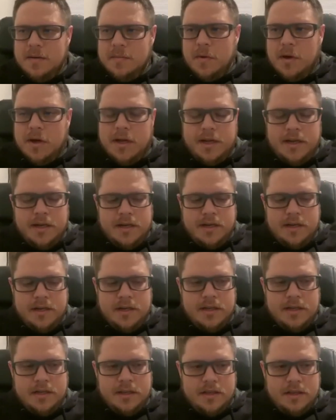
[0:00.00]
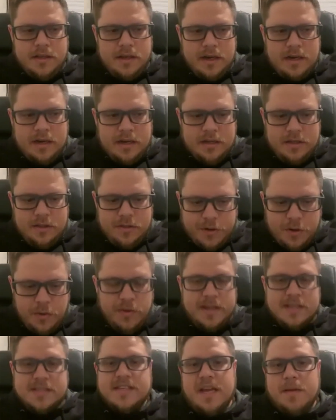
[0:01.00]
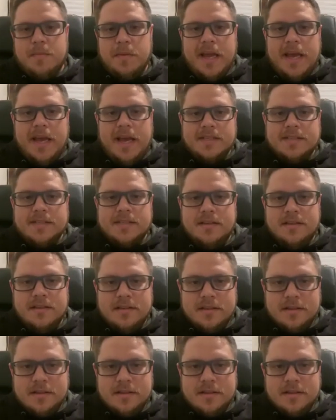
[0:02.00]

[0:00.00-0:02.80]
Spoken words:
But throw that same cast.